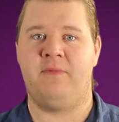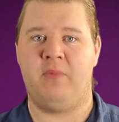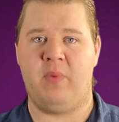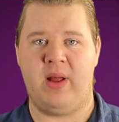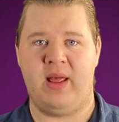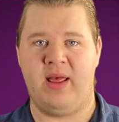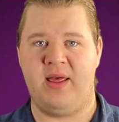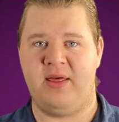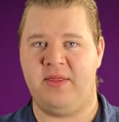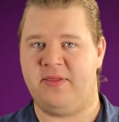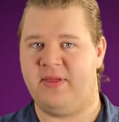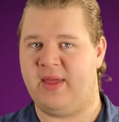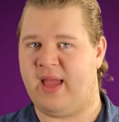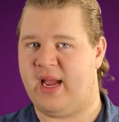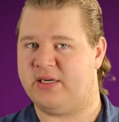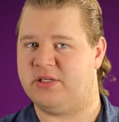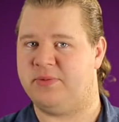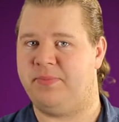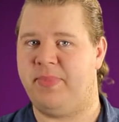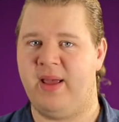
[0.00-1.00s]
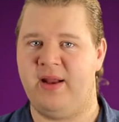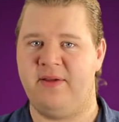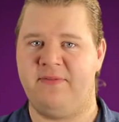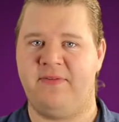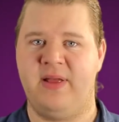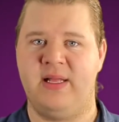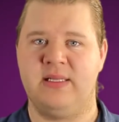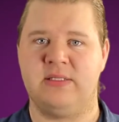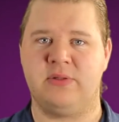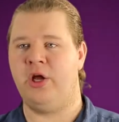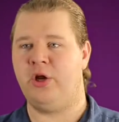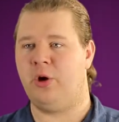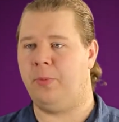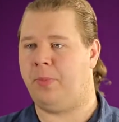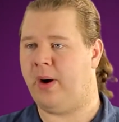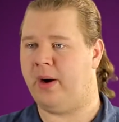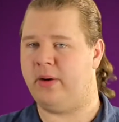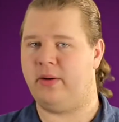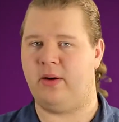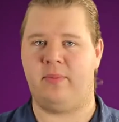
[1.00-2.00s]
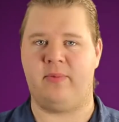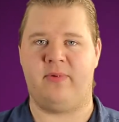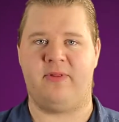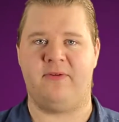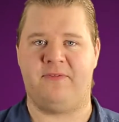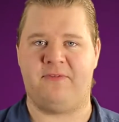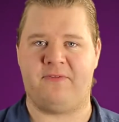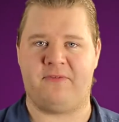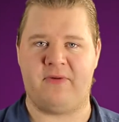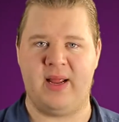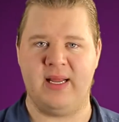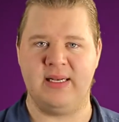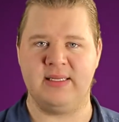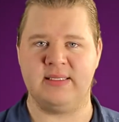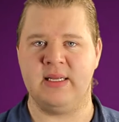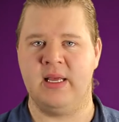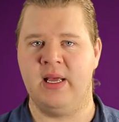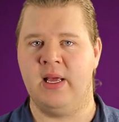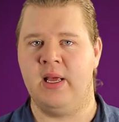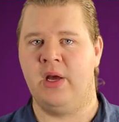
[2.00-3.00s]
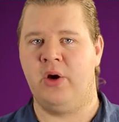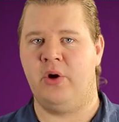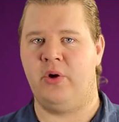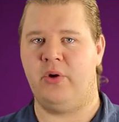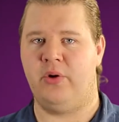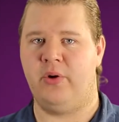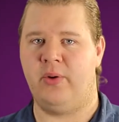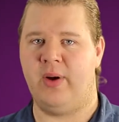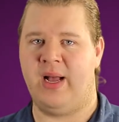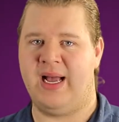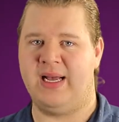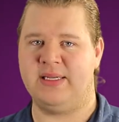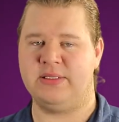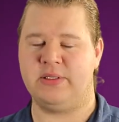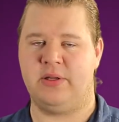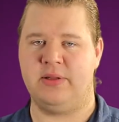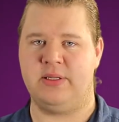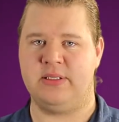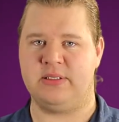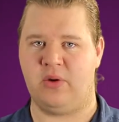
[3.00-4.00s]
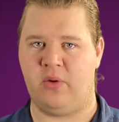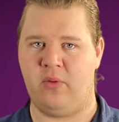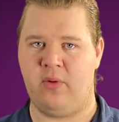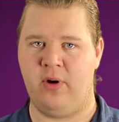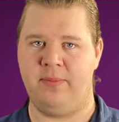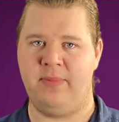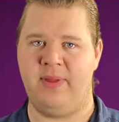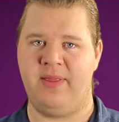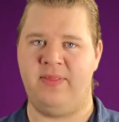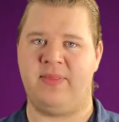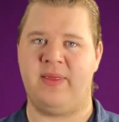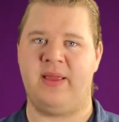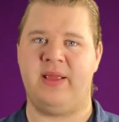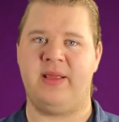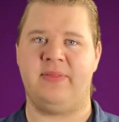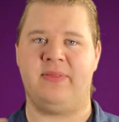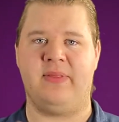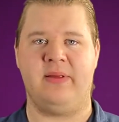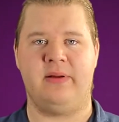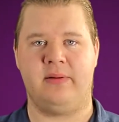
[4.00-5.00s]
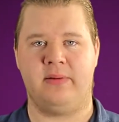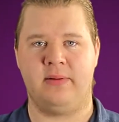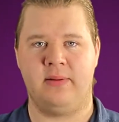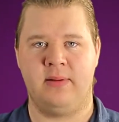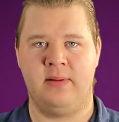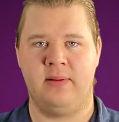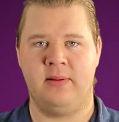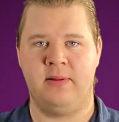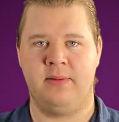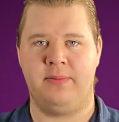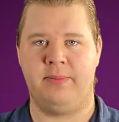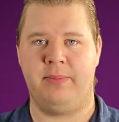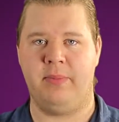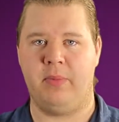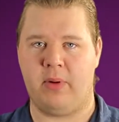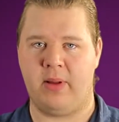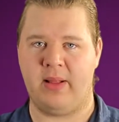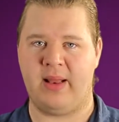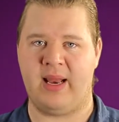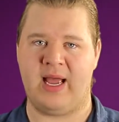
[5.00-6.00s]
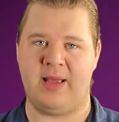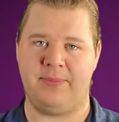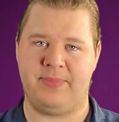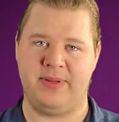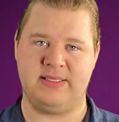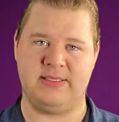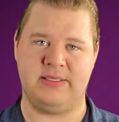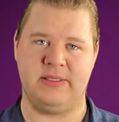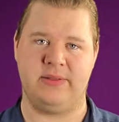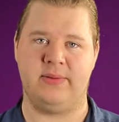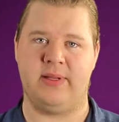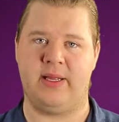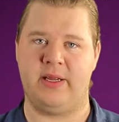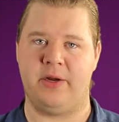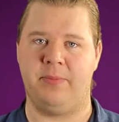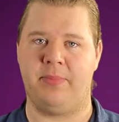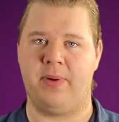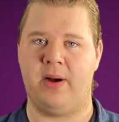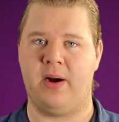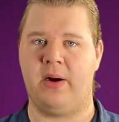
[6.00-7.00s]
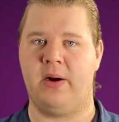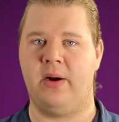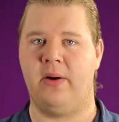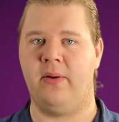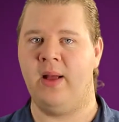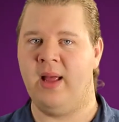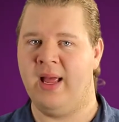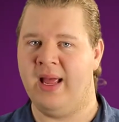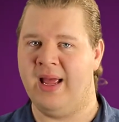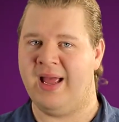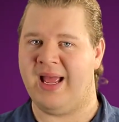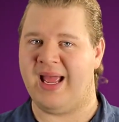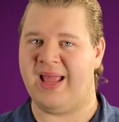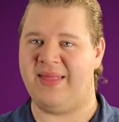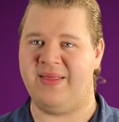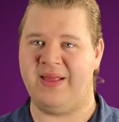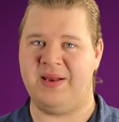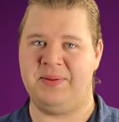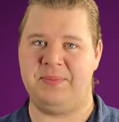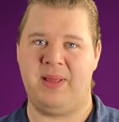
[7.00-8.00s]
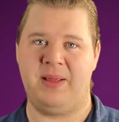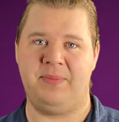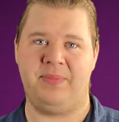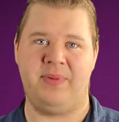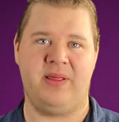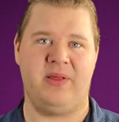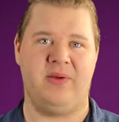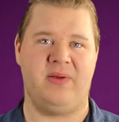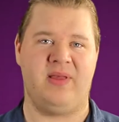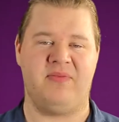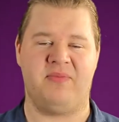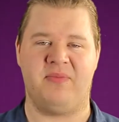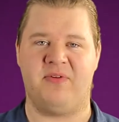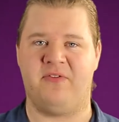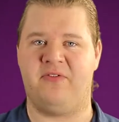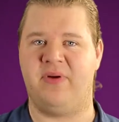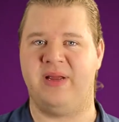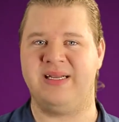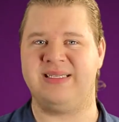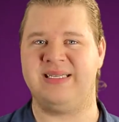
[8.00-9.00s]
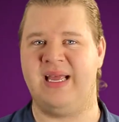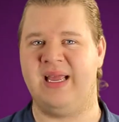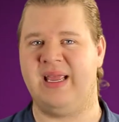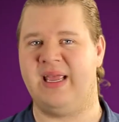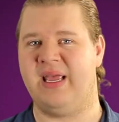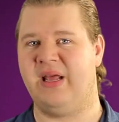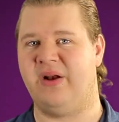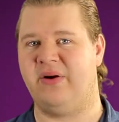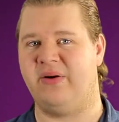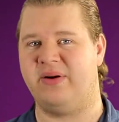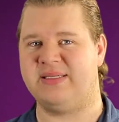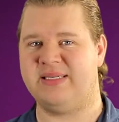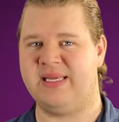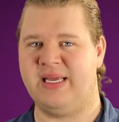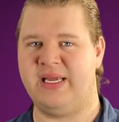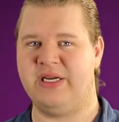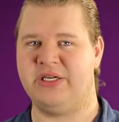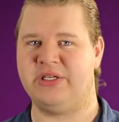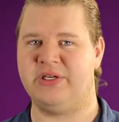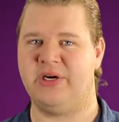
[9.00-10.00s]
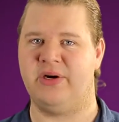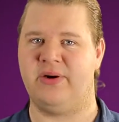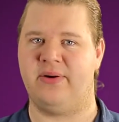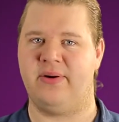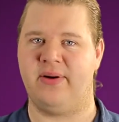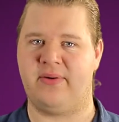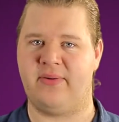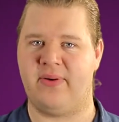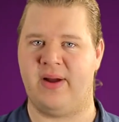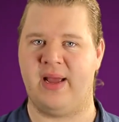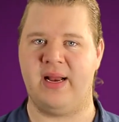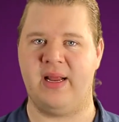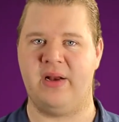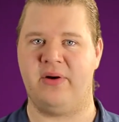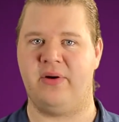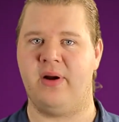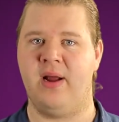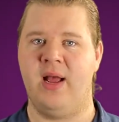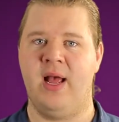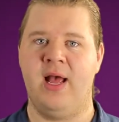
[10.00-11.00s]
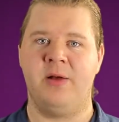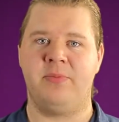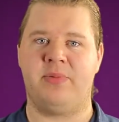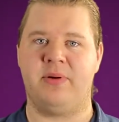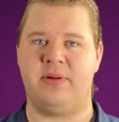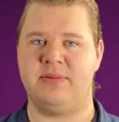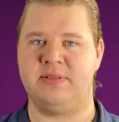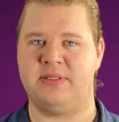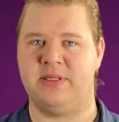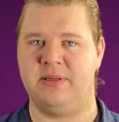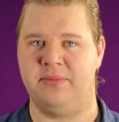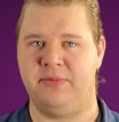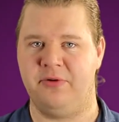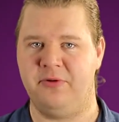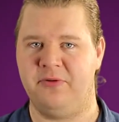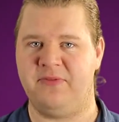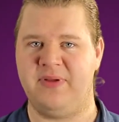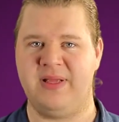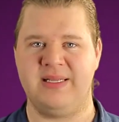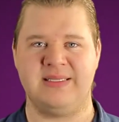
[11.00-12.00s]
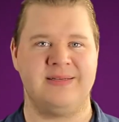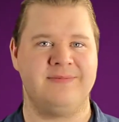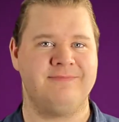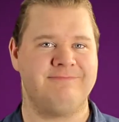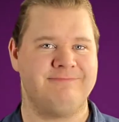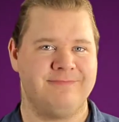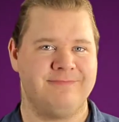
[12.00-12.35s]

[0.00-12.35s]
with extra benefits, or you partner up with a friend who has all this equipment, they're more than happy to let you borrow, and then maybe you give them a free ticket or a t-shirt or a credit, or bring them to the movies,